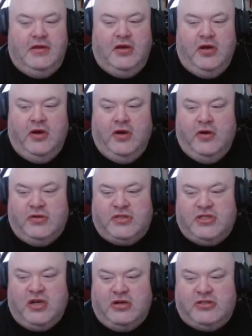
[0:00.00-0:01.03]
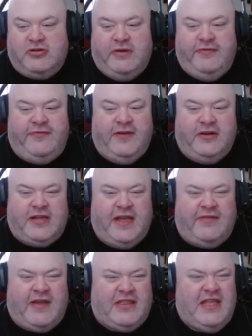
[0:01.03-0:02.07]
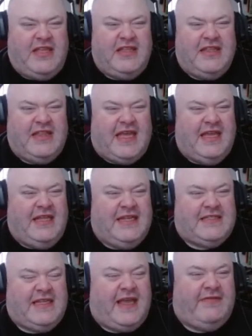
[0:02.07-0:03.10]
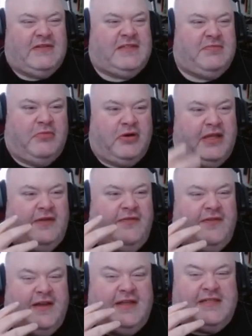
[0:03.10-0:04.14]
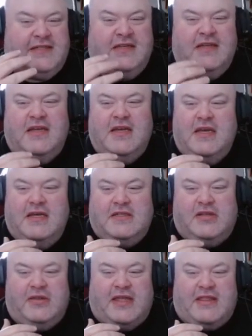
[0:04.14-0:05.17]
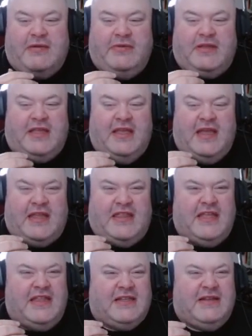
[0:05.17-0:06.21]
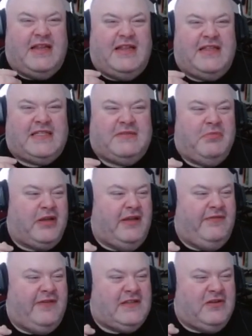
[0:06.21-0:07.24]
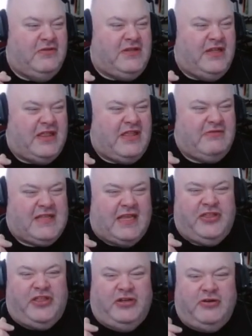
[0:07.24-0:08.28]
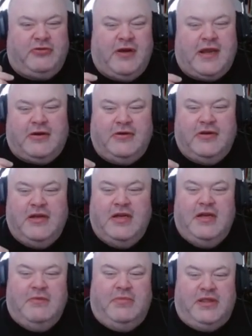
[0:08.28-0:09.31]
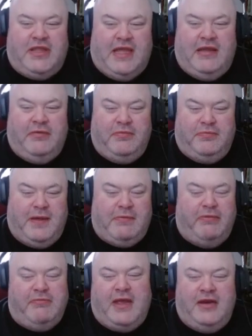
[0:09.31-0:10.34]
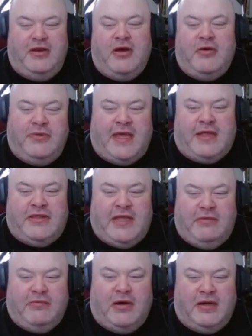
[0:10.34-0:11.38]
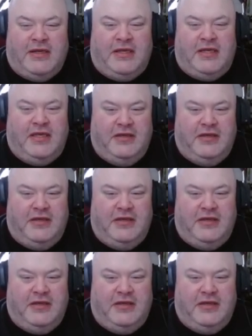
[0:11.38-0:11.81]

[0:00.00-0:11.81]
oh Starscream figure to have, I think that he doesn't have a smirking face, so that they would get, I think that then the smirking face go to, I think it was like Thundercracker, but they people made it known that they wanted